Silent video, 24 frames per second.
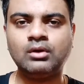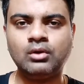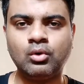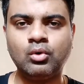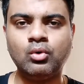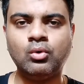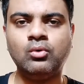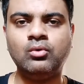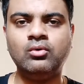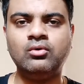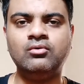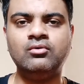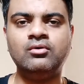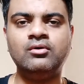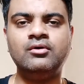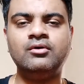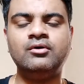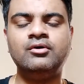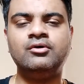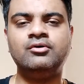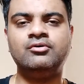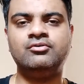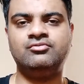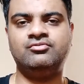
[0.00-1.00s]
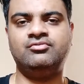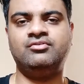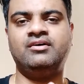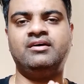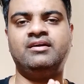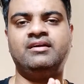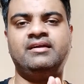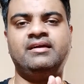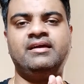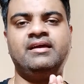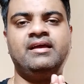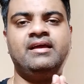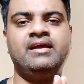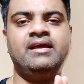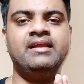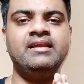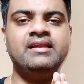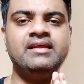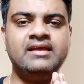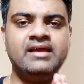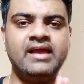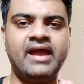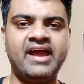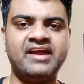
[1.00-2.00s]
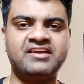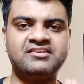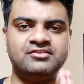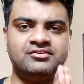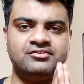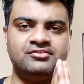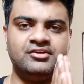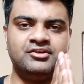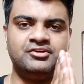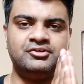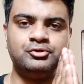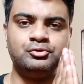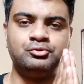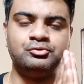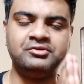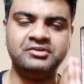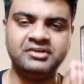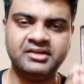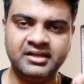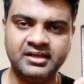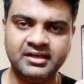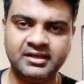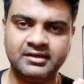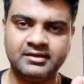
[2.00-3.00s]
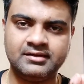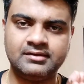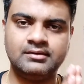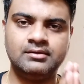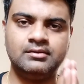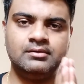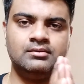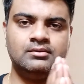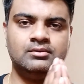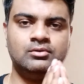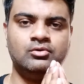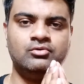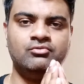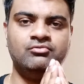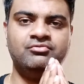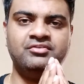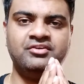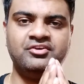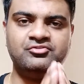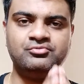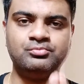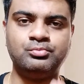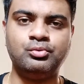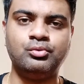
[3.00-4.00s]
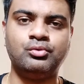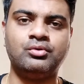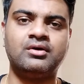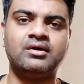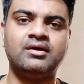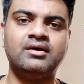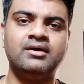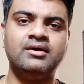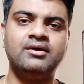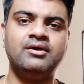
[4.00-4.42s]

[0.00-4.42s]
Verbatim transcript: goal for any action that you take on Facebook.